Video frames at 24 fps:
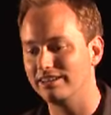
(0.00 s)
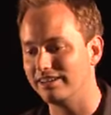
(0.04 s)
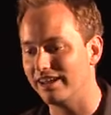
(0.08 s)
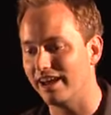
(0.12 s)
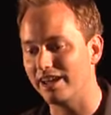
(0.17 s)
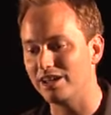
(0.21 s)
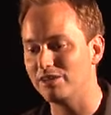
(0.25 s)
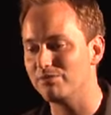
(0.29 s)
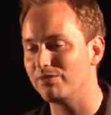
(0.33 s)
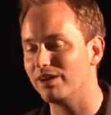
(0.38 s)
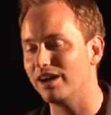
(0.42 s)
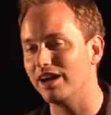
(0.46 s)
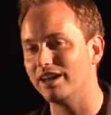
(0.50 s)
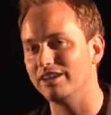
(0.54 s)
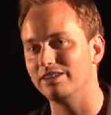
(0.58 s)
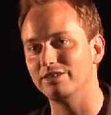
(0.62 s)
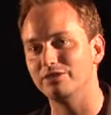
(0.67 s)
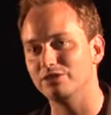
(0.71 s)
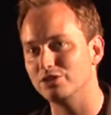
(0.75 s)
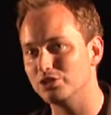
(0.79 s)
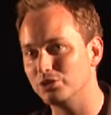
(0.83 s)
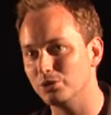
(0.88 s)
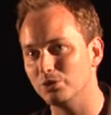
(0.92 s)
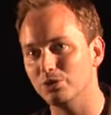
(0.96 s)
now you've got
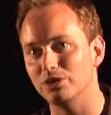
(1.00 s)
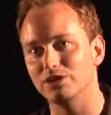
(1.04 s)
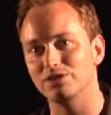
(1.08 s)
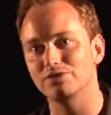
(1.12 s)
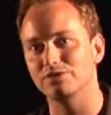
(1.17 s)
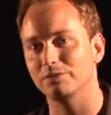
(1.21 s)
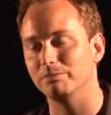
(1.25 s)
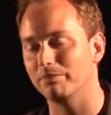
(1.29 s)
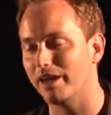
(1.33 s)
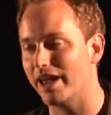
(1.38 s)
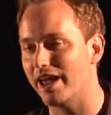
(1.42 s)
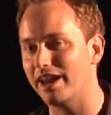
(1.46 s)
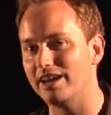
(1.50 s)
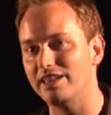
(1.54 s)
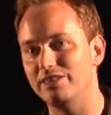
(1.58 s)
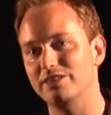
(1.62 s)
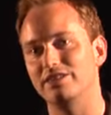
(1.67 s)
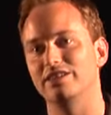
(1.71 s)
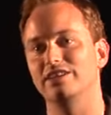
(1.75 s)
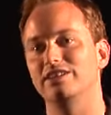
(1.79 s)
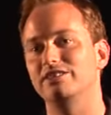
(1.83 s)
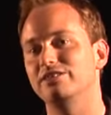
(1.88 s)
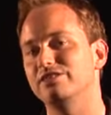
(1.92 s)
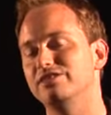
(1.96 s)
your choice from
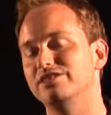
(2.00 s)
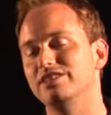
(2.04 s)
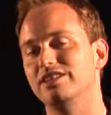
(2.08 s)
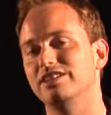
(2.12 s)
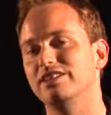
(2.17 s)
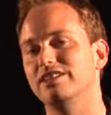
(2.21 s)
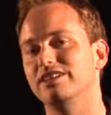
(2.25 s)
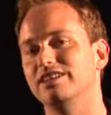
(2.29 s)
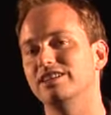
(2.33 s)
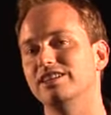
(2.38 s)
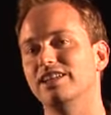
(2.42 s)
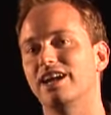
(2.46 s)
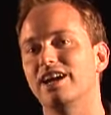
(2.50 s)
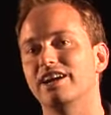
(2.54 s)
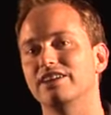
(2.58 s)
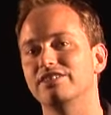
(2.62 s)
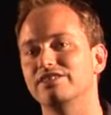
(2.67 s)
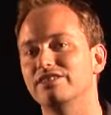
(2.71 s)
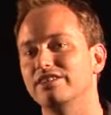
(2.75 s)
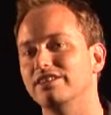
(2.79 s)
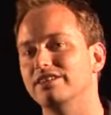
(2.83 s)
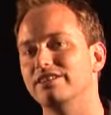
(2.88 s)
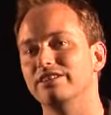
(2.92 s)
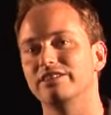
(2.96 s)
anything in your CD
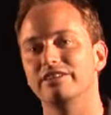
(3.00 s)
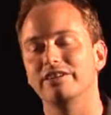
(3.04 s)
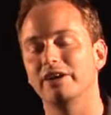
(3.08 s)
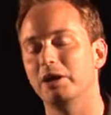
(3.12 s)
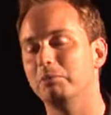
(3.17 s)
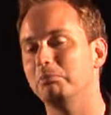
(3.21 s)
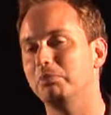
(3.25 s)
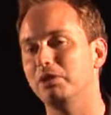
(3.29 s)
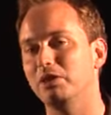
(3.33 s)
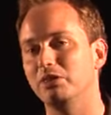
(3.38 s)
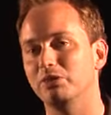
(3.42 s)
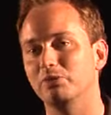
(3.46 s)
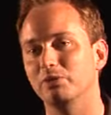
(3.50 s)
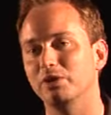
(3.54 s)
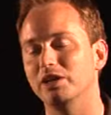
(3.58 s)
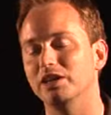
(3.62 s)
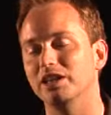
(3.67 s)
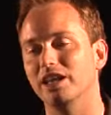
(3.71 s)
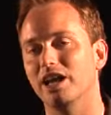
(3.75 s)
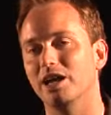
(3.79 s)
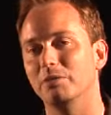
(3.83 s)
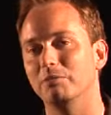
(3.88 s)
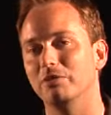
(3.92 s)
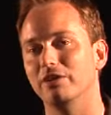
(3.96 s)
collection or your
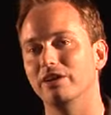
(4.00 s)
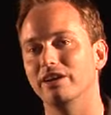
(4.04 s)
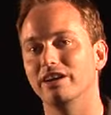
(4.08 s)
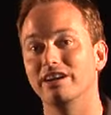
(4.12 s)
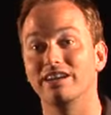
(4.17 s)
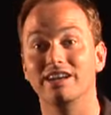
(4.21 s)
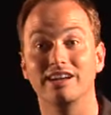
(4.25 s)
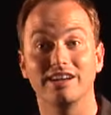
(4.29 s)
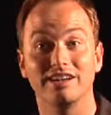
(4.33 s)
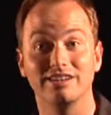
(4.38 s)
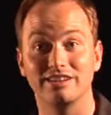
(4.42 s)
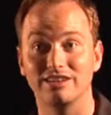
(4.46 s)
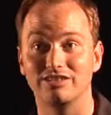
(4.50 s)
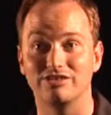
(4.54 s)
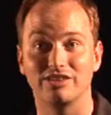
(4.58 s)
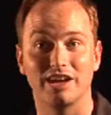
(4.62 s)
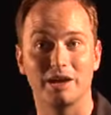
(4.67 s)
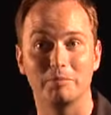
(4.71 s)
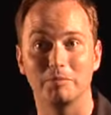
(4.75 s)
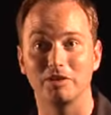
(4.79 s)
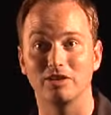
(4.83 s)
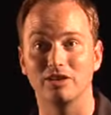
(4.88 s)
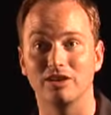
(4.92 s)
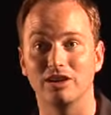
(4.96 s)
MP3 library to
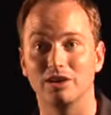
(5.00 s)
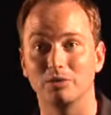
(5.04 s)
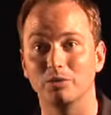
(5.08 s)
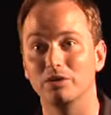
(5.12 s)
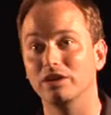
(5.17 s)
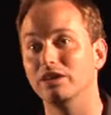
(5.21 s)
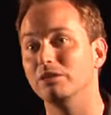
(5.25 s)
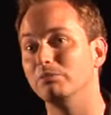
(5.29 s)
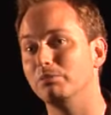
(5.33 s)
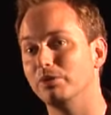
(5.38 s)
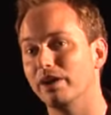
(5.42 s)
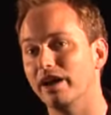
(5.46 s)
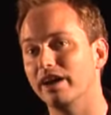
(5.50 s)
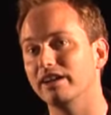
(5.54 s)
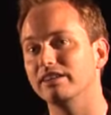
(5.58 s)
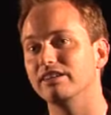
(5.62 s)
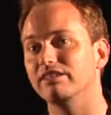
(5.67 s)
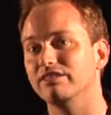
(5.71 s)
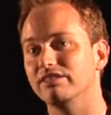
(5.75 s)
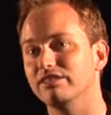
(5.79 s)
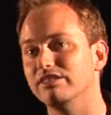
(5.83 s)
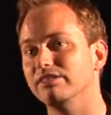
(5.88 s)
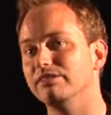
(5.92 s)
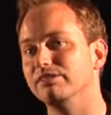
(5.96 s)
jam along with and
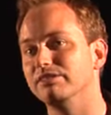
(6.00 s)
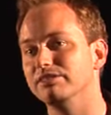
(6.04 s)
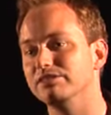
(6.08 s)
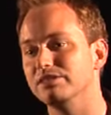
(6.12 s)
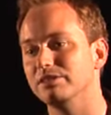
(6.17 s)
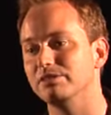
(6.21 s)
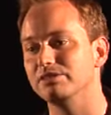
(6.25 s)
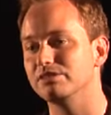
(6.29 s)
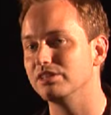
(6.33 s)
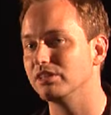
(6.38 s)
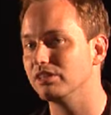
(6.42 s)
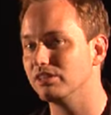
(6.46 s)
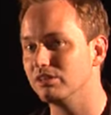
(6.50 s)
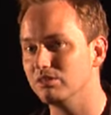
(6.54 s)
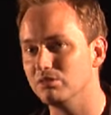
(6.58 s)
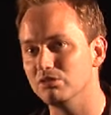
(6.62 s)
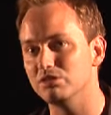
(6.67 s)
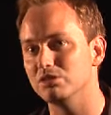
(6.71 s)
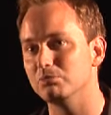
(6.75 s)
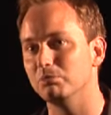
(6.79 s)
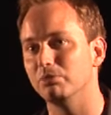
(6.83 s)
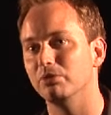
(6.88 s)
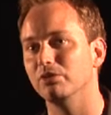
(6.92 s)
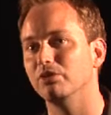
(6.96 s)
practice to. So it's a
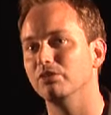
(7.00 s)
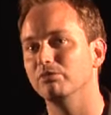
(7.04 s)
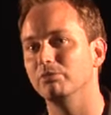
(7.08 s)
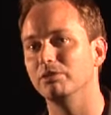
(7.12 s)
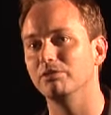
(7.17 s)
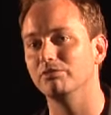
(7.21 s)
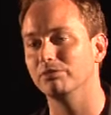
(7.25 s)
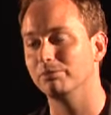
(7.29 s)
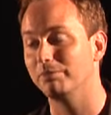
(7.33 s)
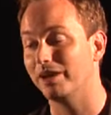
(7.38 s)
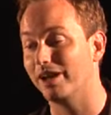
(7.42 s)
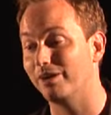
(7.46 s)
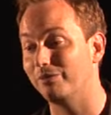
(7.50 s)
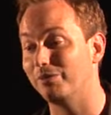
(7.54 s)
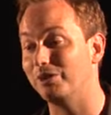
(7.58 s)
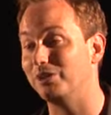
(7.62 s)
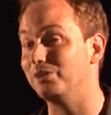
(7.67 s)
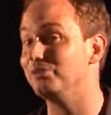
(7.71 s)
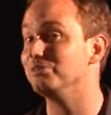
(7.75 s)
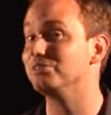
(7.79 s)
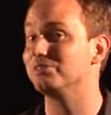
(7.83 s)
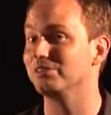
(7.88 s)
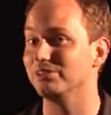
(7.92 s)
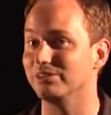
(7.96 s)
huge improvement from how we
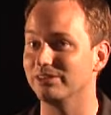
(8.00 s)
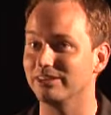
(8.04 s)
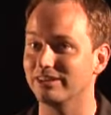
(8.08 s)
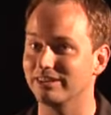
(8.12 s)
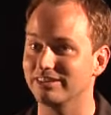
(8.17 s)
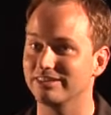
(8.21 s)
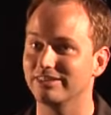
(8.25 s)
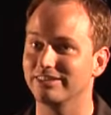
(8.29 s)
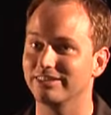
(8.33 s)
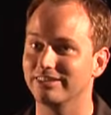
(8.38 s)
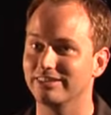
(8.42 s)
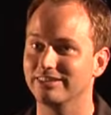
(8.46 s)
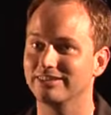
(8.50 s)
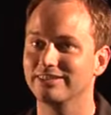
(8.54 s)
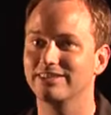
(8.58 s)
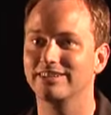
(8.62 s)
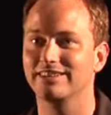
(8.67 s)
used to learn guitar.